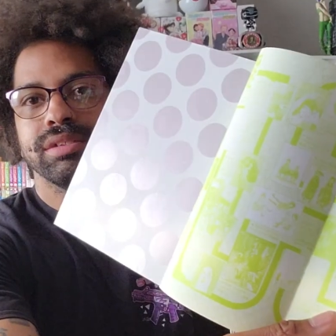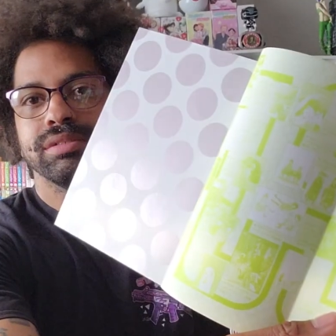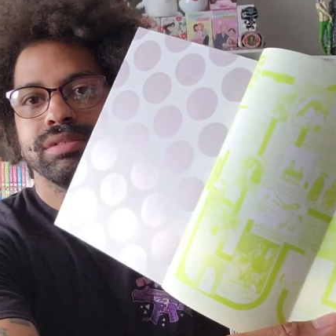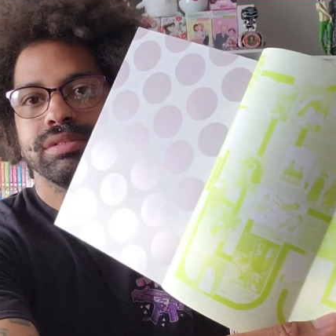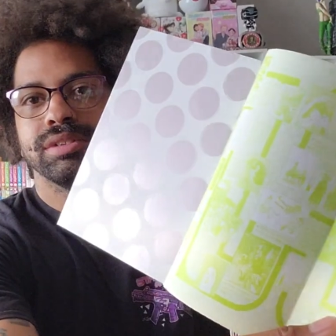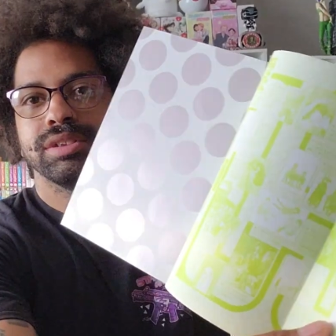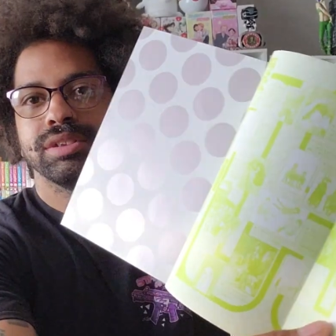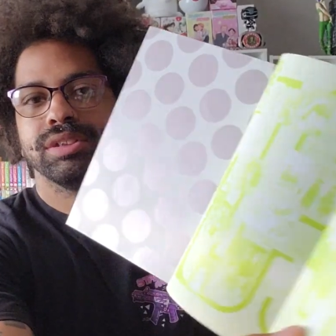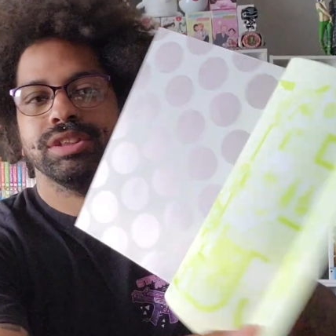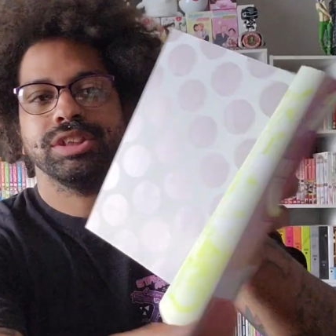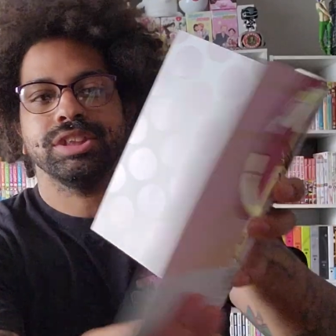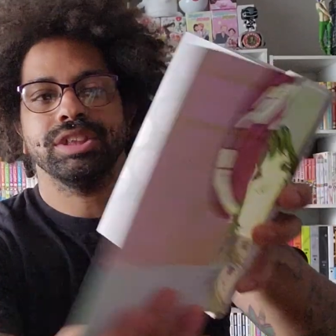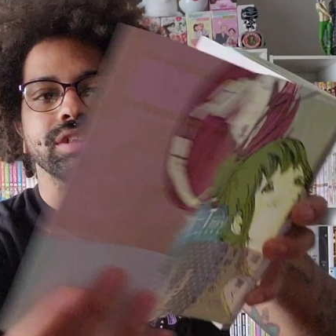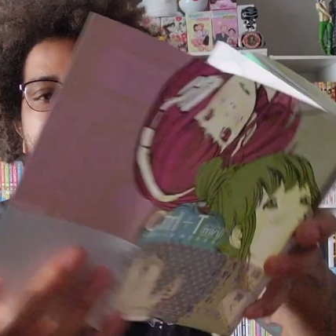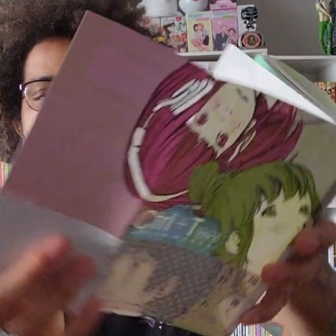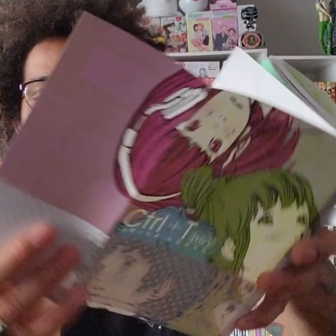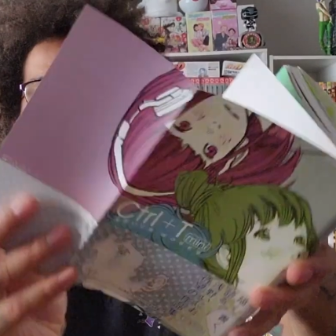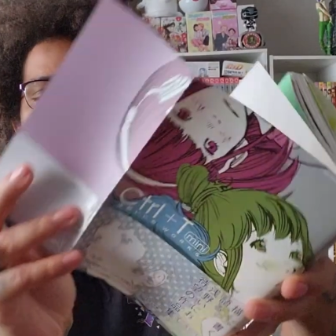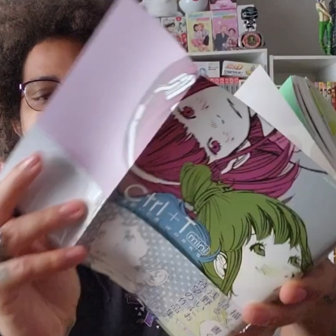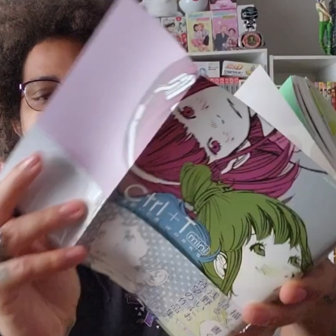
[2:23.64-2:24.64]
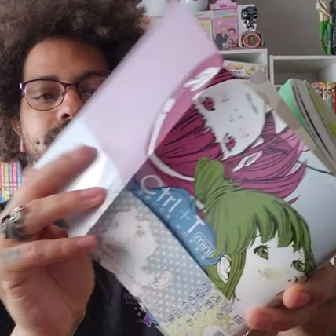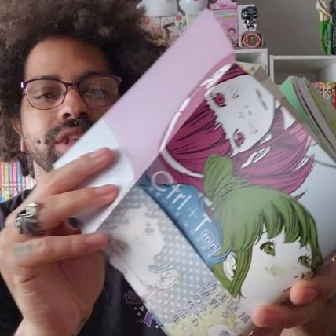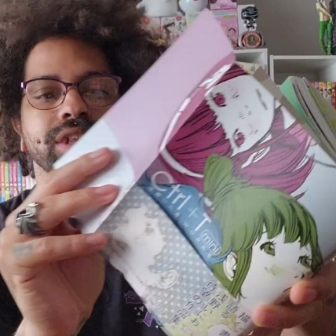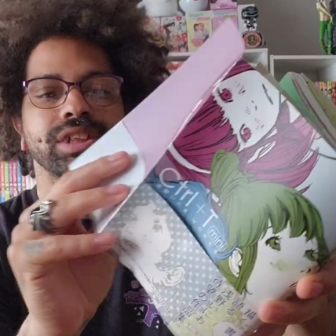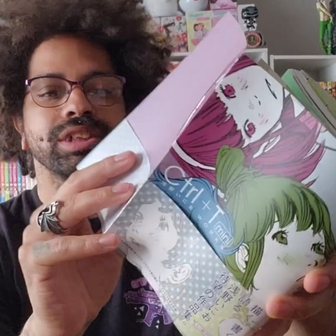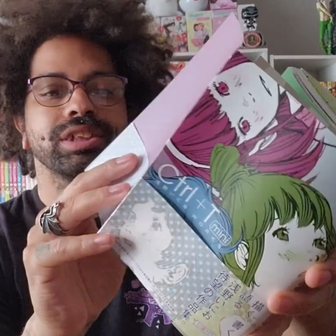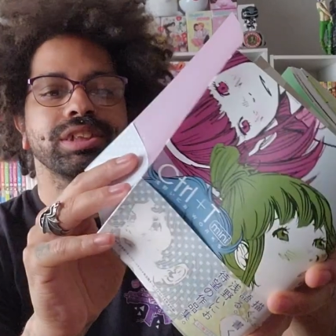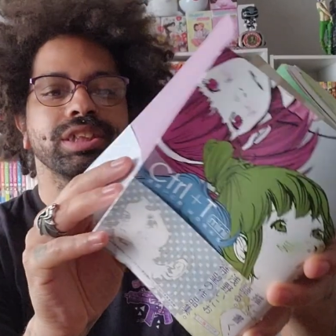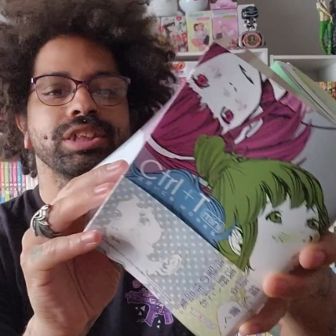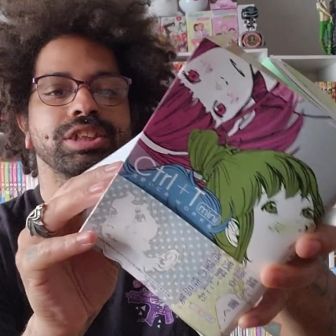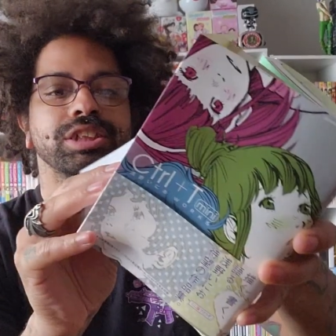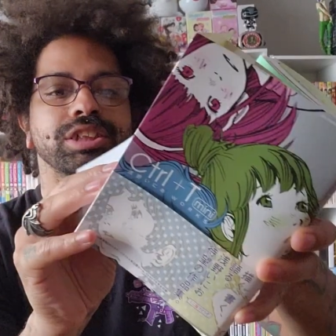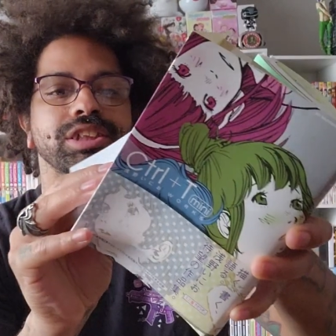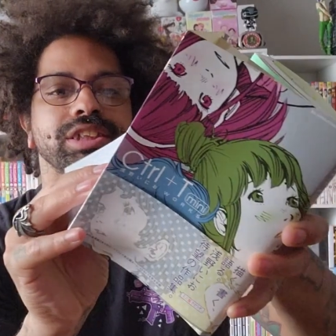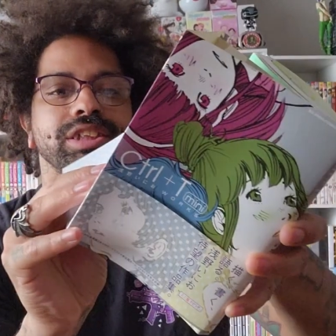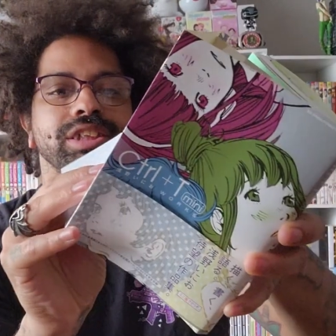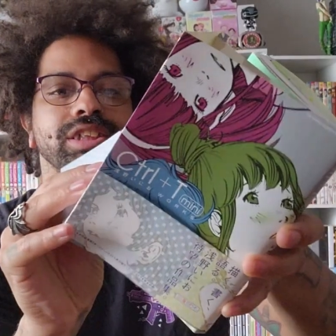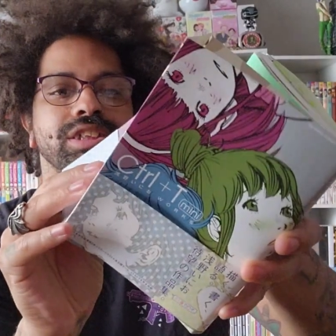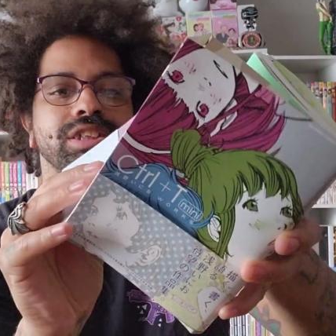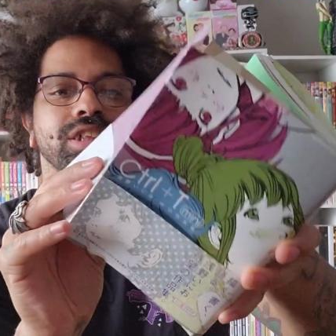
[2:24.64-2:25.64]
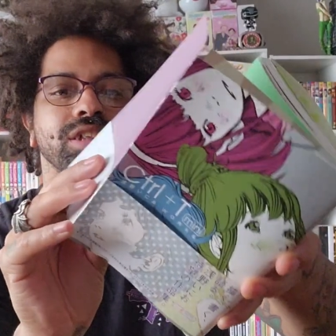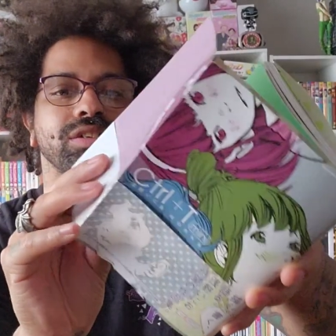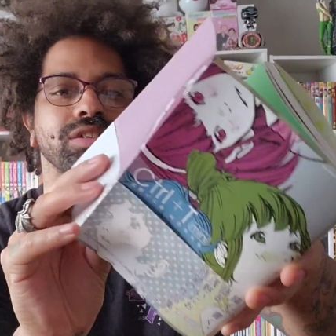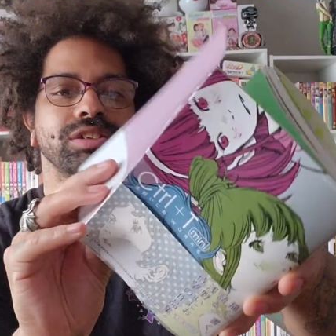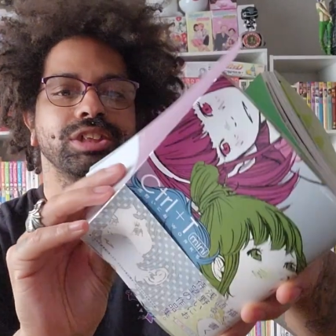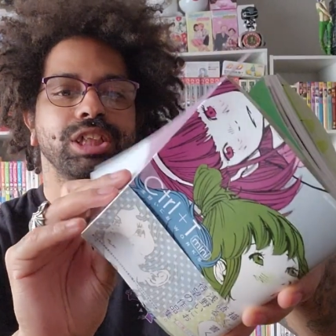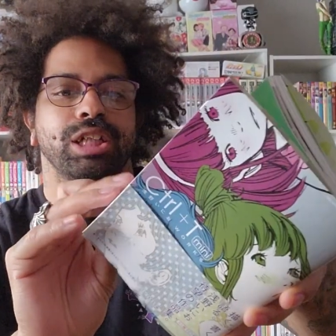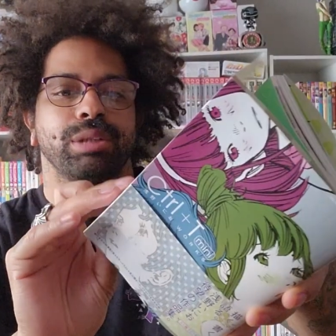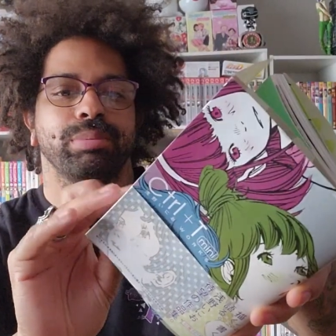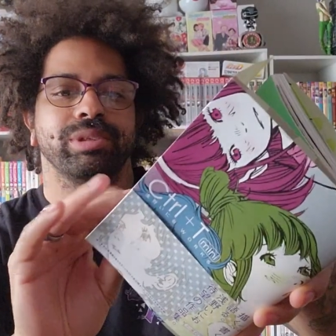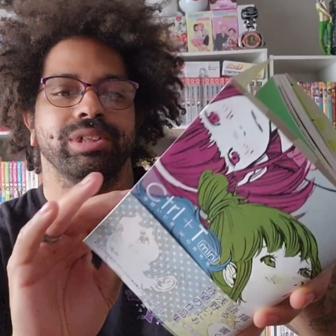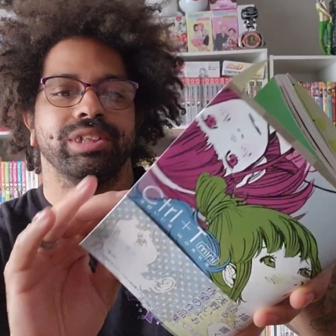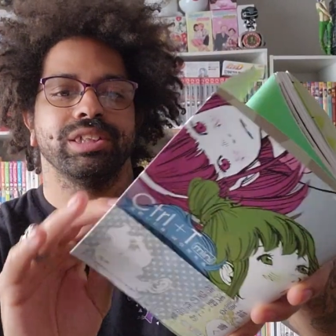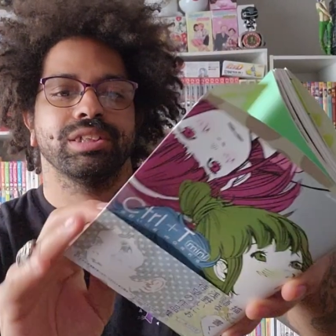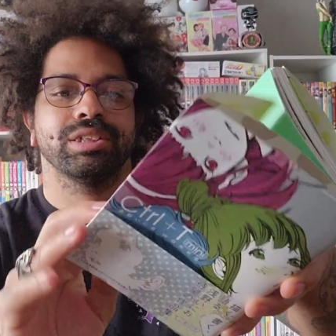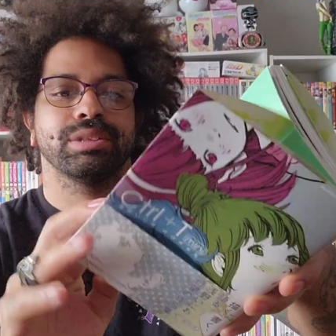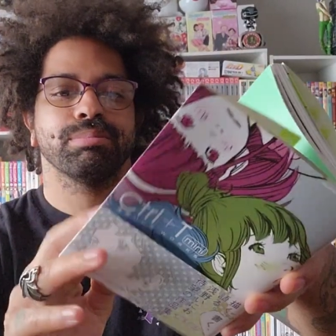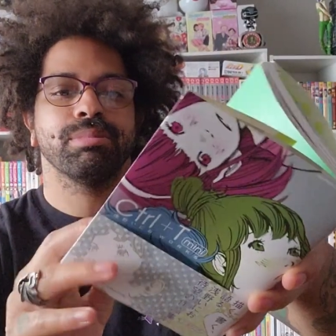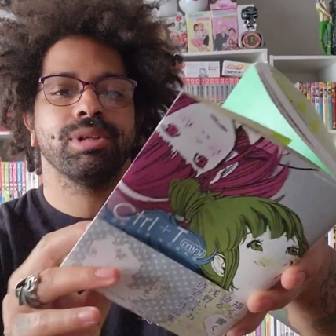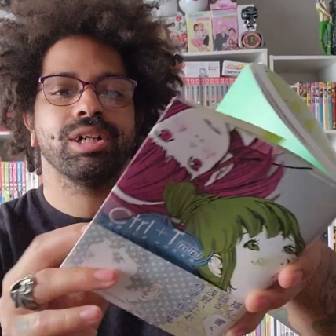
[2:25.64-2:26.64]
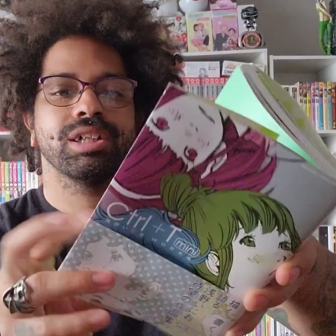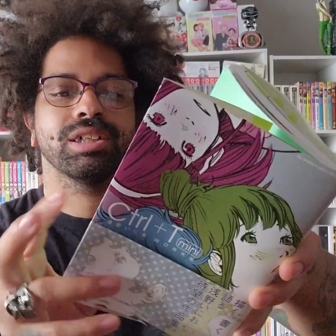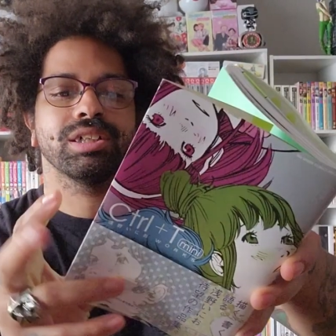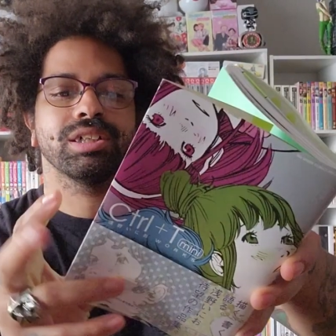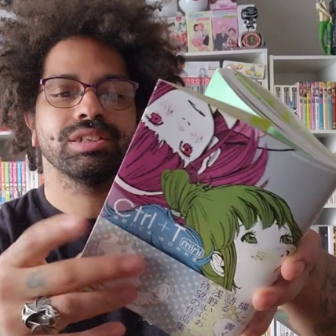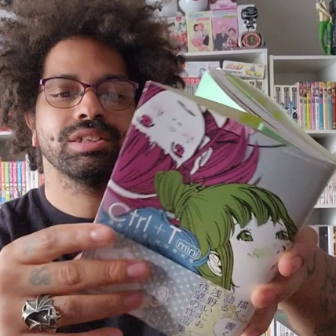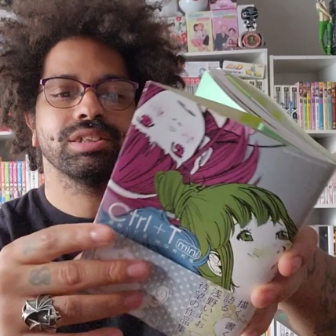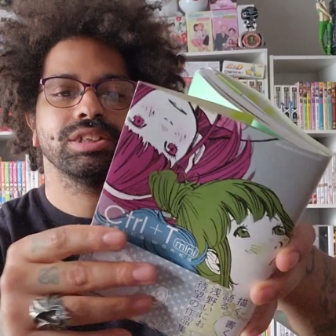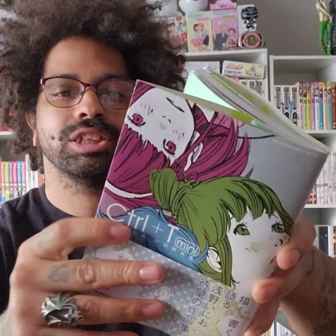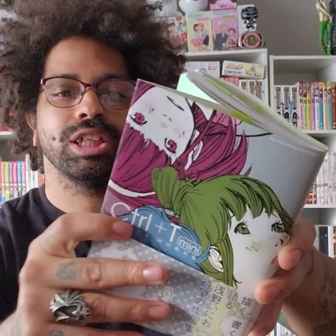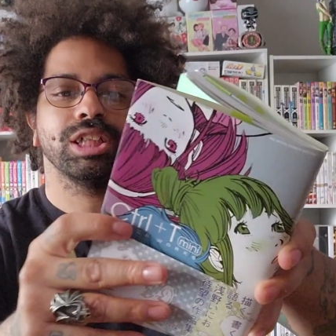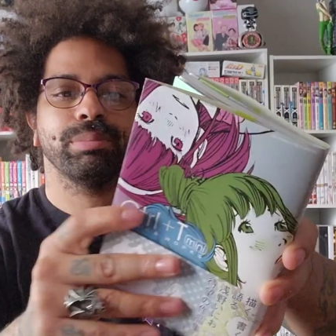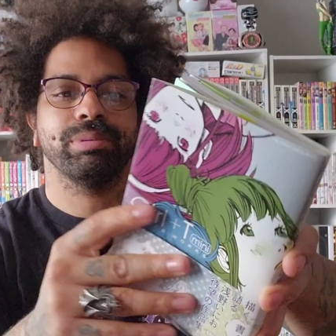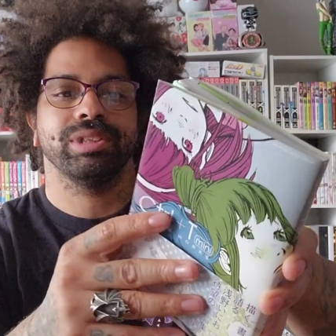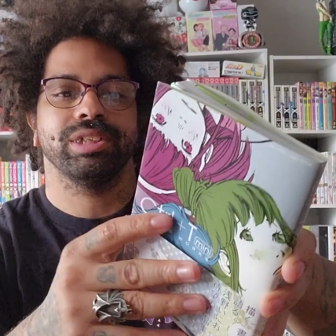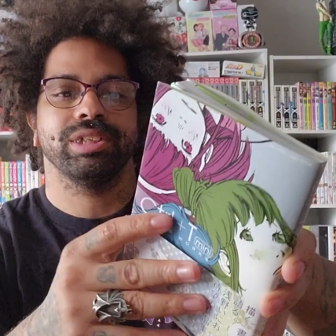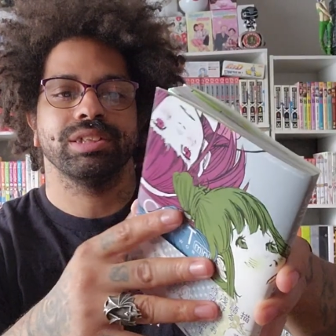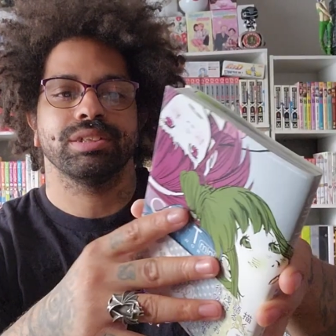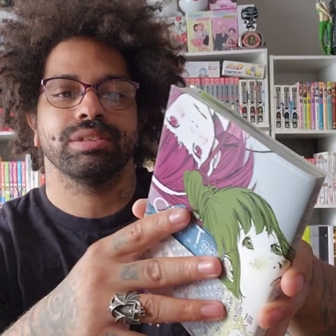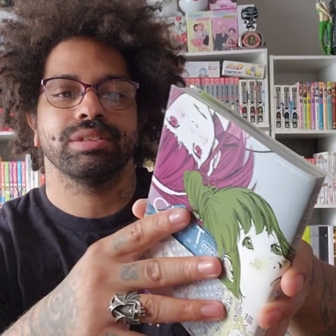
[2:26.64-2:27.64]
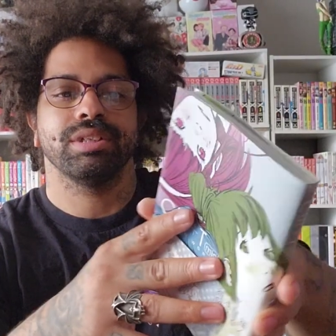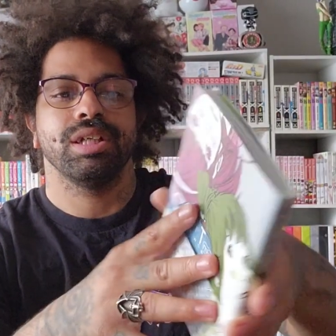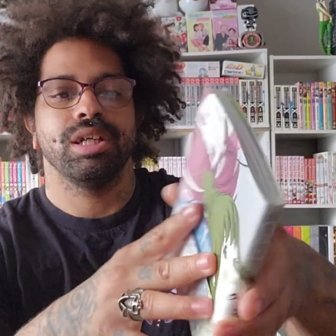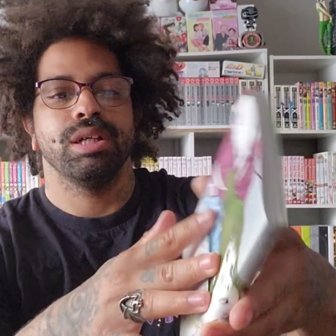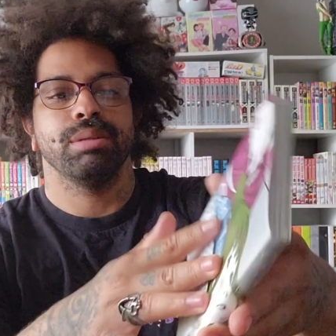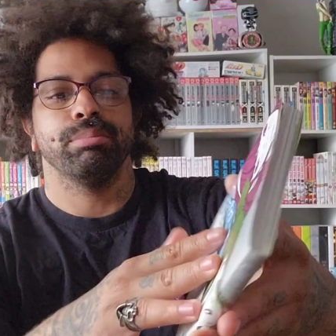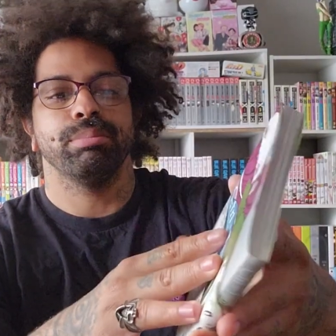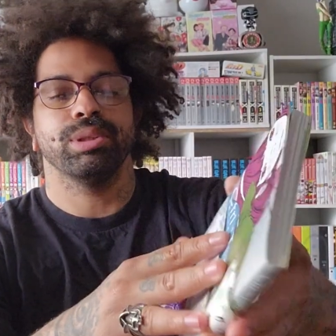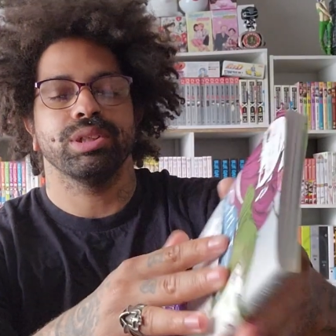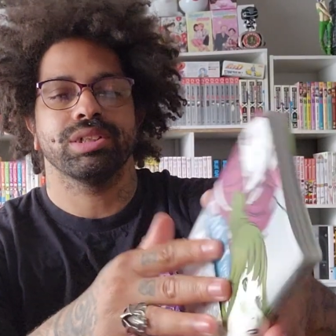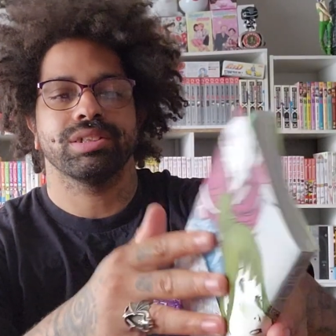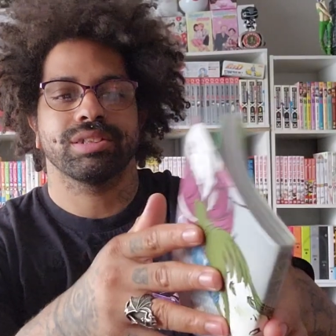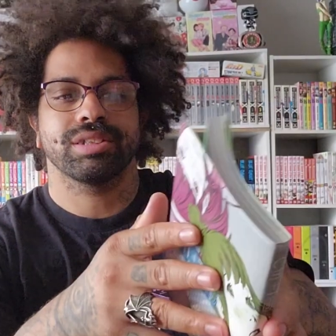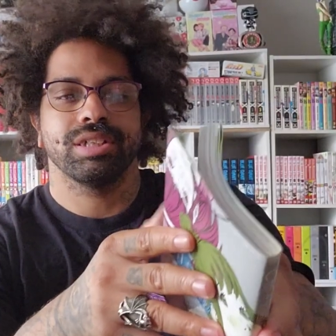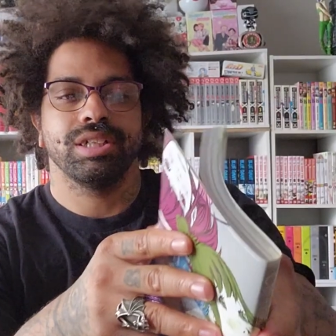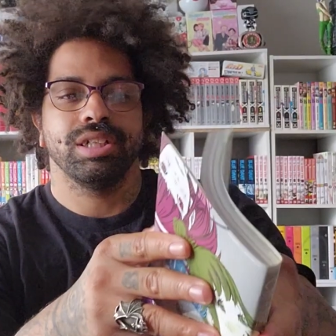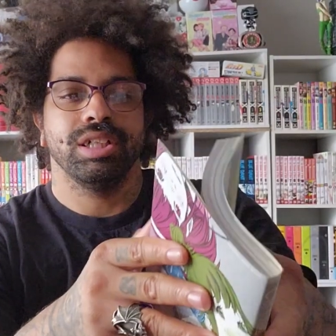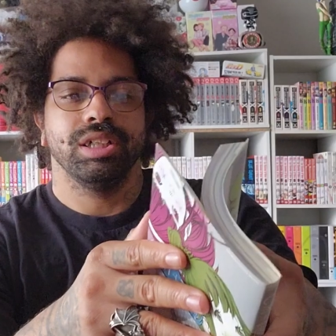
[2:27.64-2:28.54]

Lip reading: So that's just really good attention to detail with Japanese mangas and Japanese books.